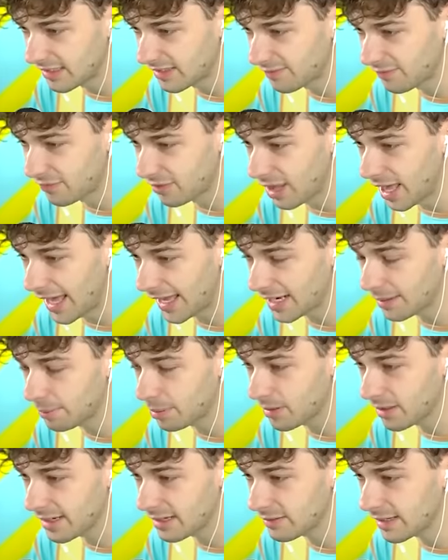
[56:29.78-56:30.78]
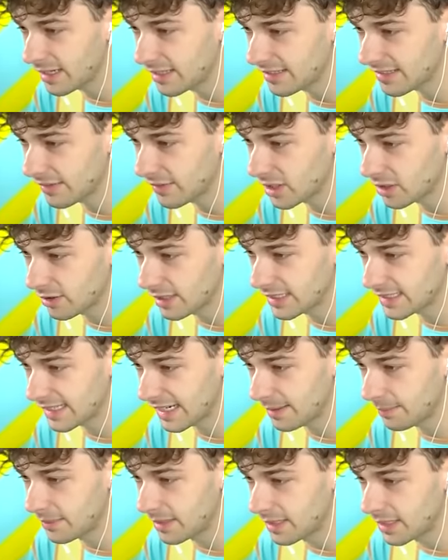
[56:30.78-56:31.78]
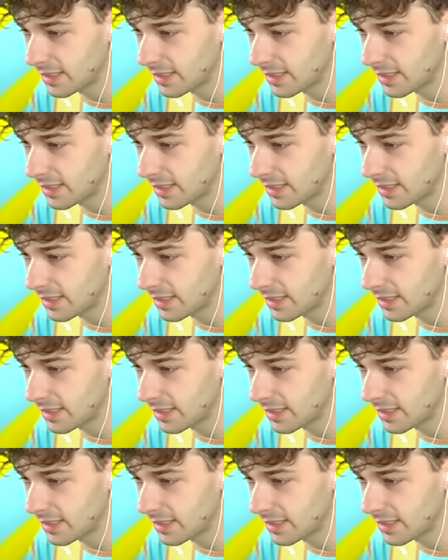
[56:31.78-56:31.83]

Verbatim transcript: just flying a plane around. He's having a great time.